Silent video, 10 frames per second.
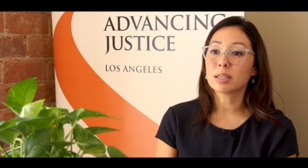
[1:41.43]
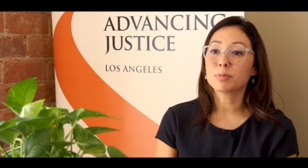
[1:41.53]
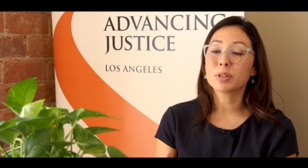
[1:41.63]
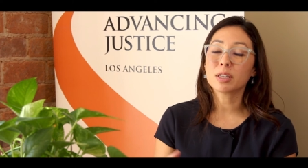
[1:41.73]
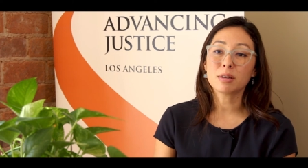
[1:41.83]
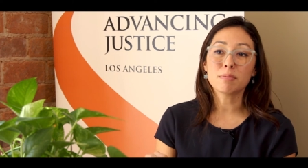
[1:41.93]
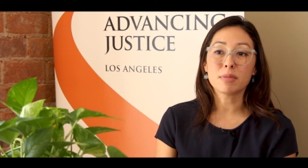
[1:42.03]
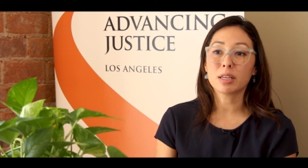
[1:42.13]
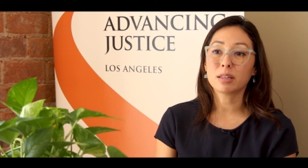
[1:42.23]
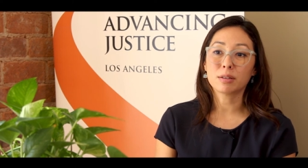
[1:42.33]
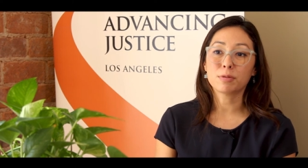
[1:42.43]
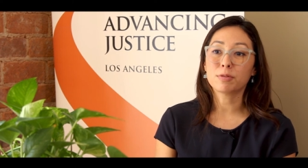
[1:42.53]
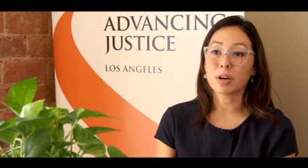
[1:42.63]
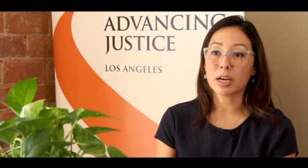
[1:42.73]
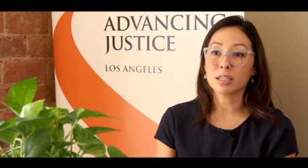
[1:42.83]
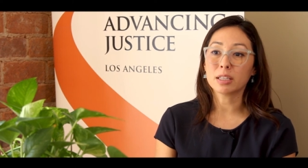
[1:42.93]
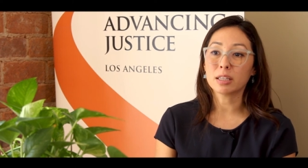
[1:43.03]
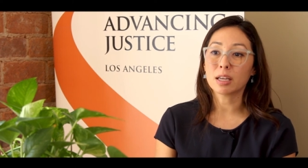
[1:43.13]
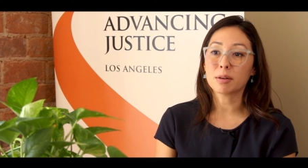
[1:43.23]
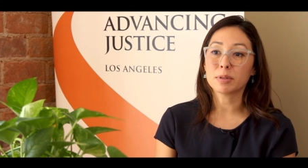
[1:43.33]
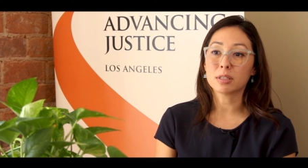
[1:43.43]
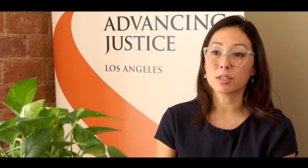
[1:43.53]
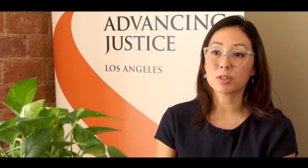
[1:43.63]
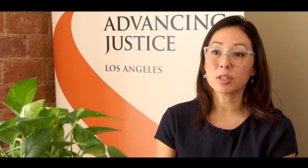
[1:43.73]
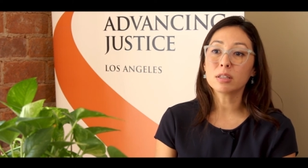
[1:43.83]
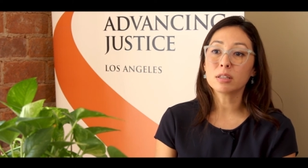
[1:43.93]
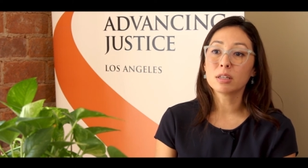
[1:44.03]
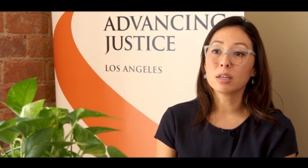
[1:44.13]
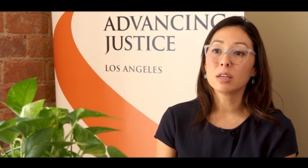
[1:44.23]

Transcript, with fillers: and within a month of filing that petition,